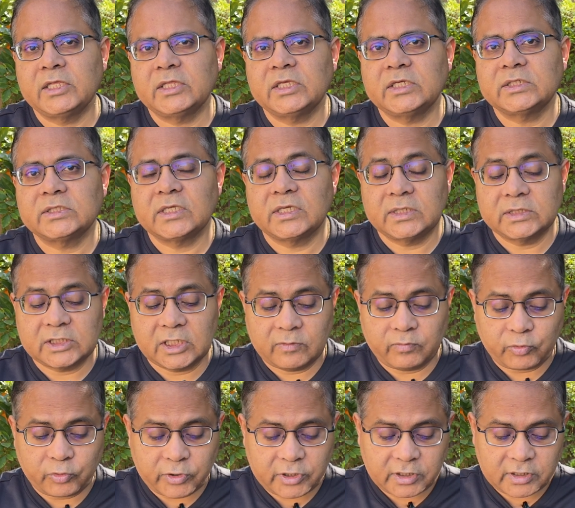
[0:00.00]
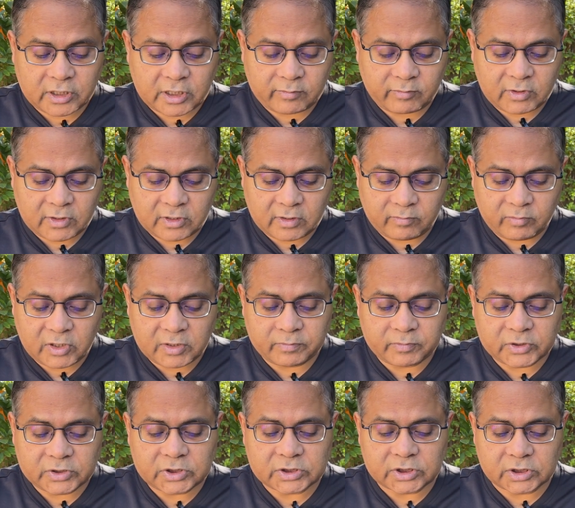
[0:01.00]
these things and putting them in the big
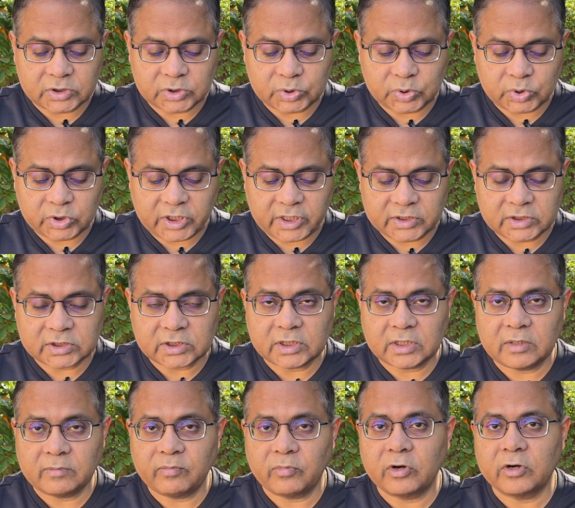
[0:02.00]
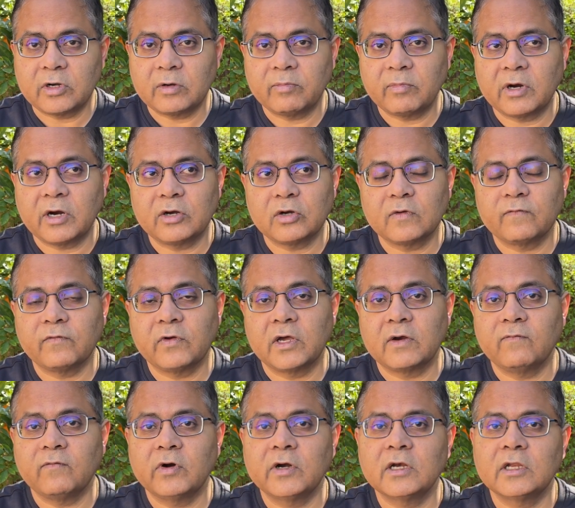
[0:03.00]
picture. So that's an important part of
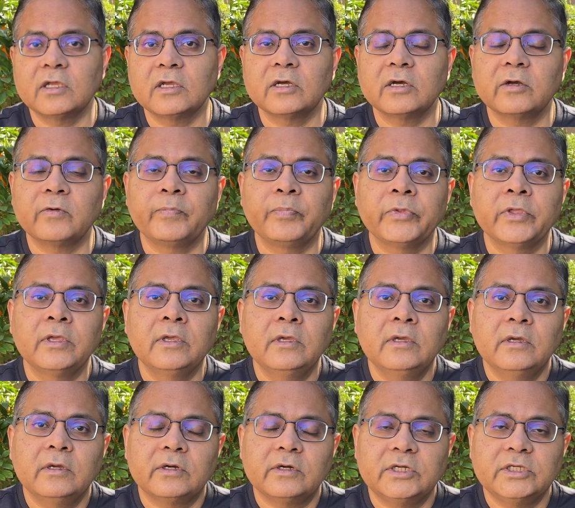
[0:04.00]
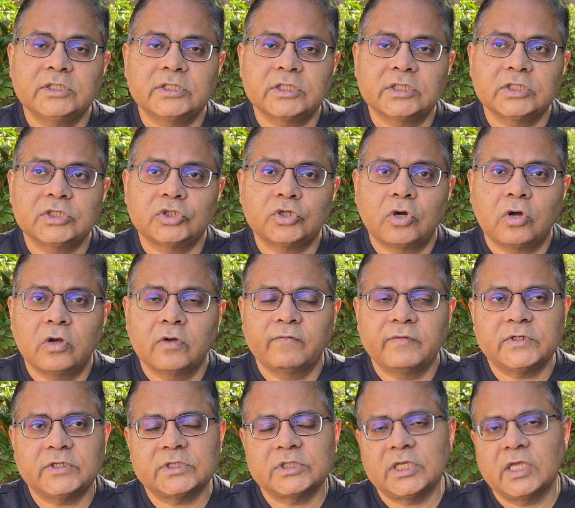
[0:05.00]
converting a research talk
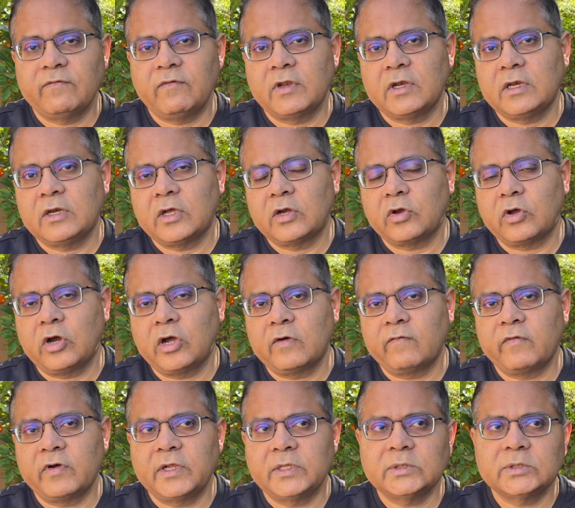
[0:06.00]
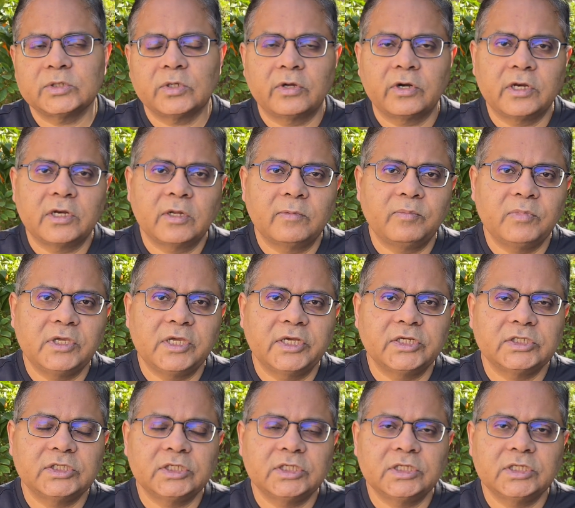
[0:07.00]
which is given in a conference or in a
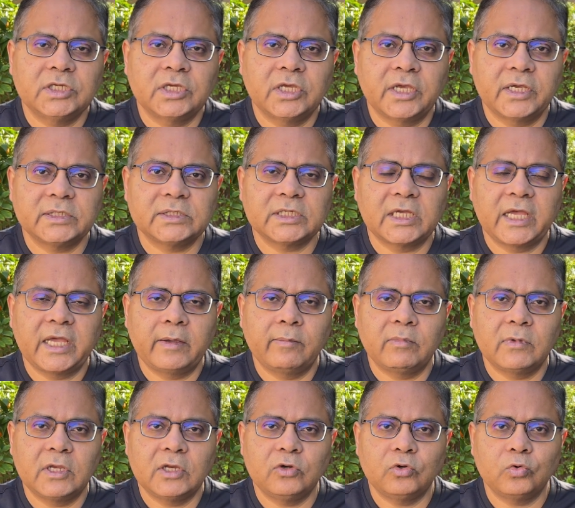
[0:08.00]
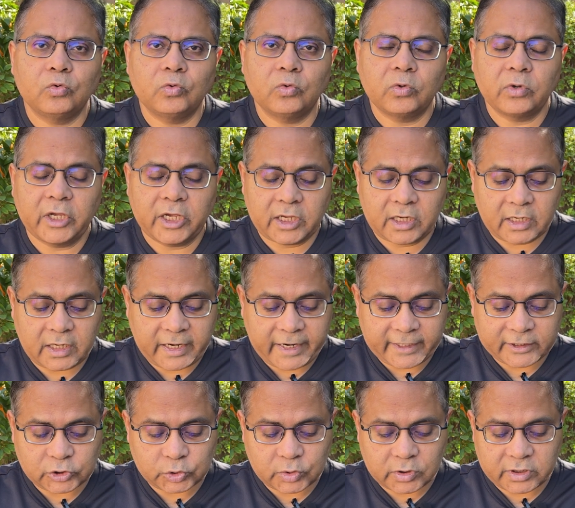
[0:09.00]
PhD exam into an
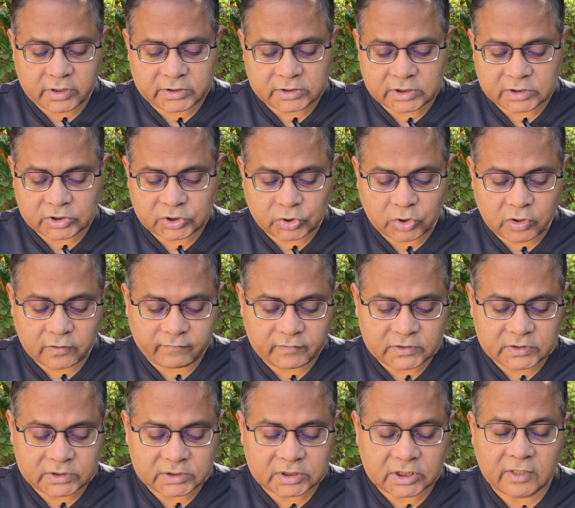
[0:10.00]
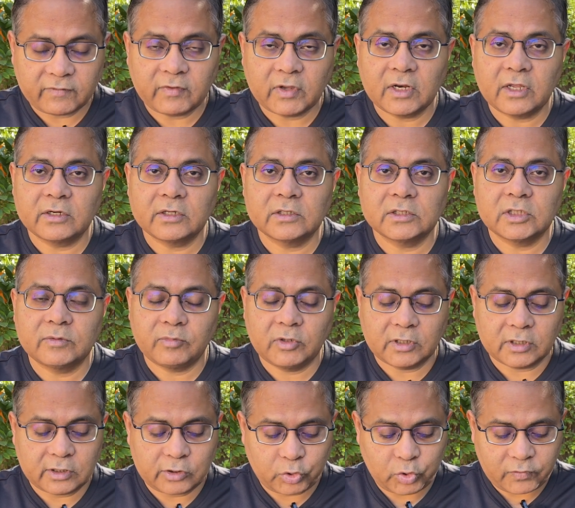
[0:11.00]
actual research talk which is given at a
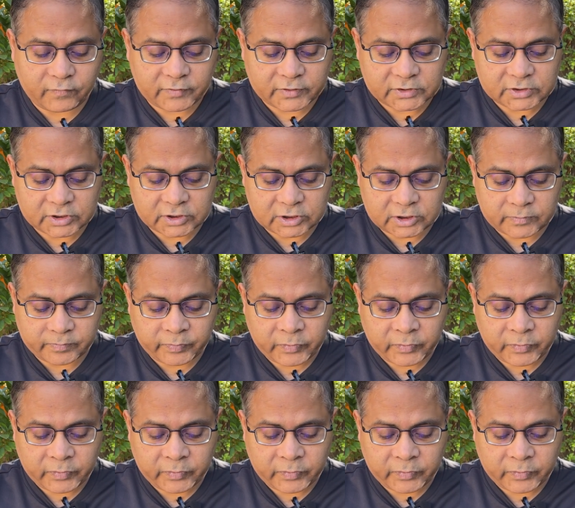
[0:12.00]
typical university.